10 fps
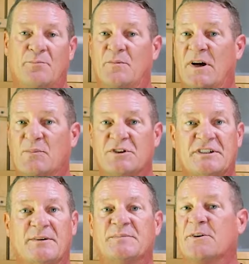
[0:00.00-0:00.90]

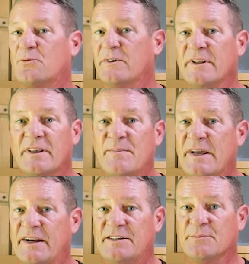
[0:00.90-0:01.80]
Memberships are really
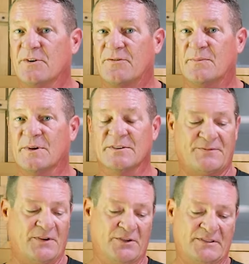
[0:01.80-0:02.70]
manageable for
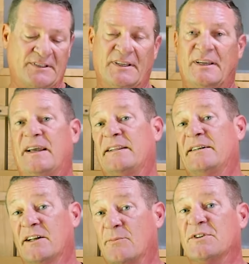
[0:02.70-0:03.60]
most folks, and
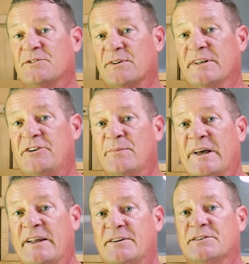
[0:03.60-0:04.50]
the numbers really do
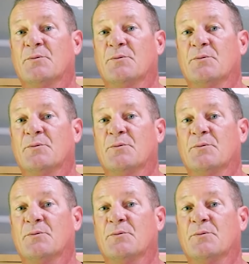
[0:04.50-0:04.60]
matter.